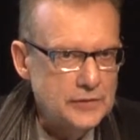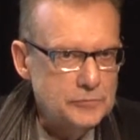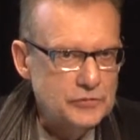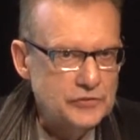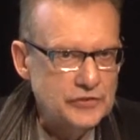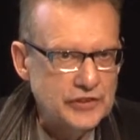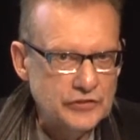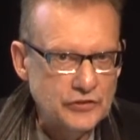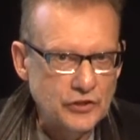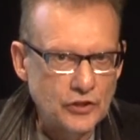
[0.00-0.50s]

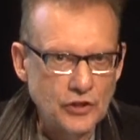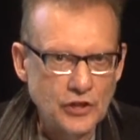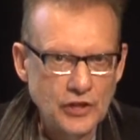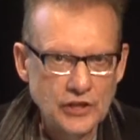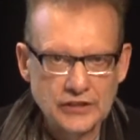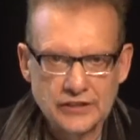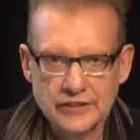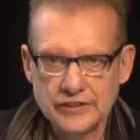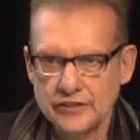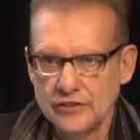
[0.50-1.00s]
Professor
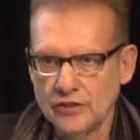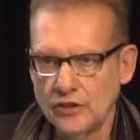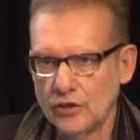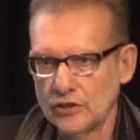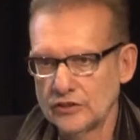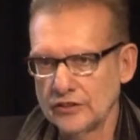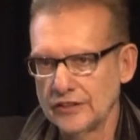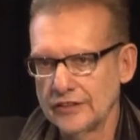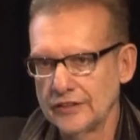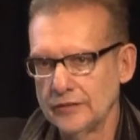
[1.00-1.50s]
Hartley
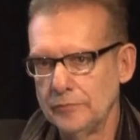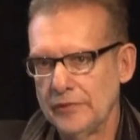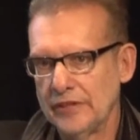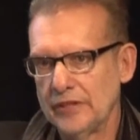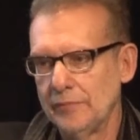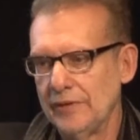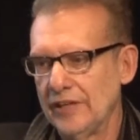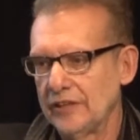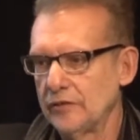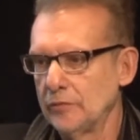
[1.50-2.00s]
talked a little bit
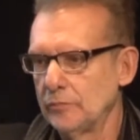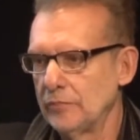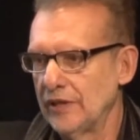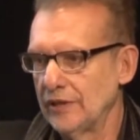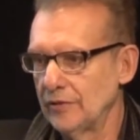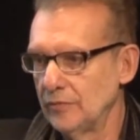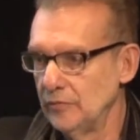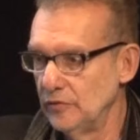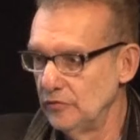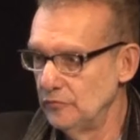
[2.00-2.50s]
about the
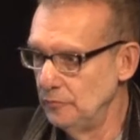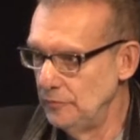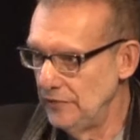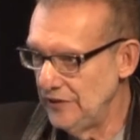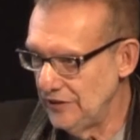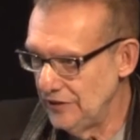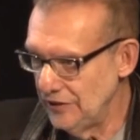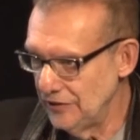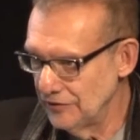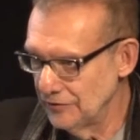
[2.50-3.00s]
problem of
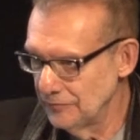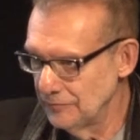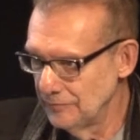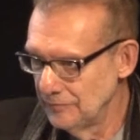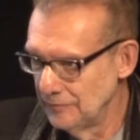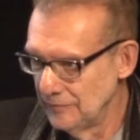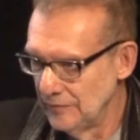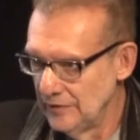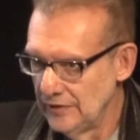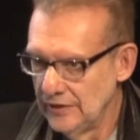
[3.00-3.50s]
medium,
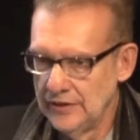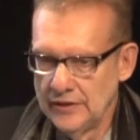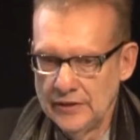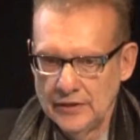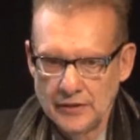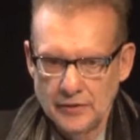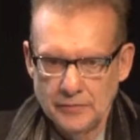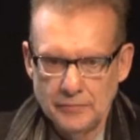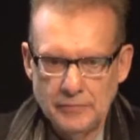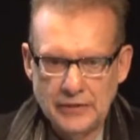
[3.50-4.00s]

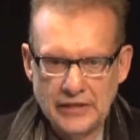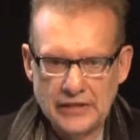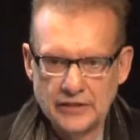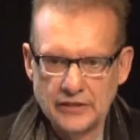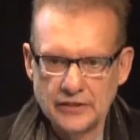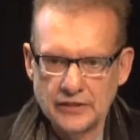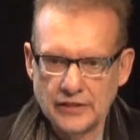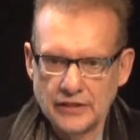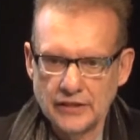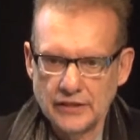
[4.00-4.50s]

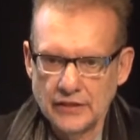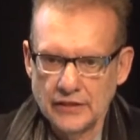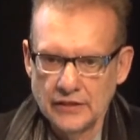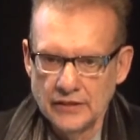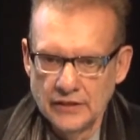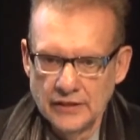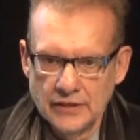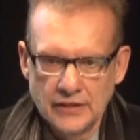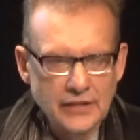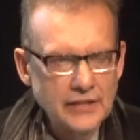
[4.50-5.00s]
but
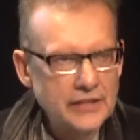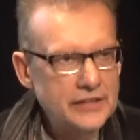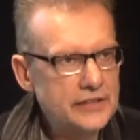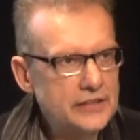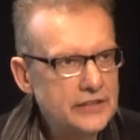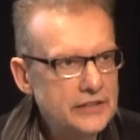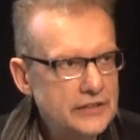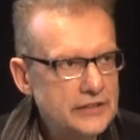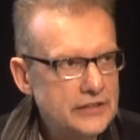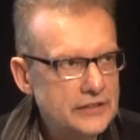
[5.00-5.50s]
I
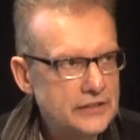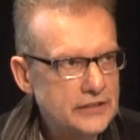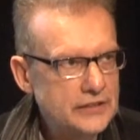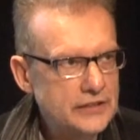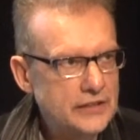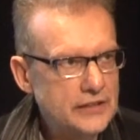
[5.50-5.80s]
think,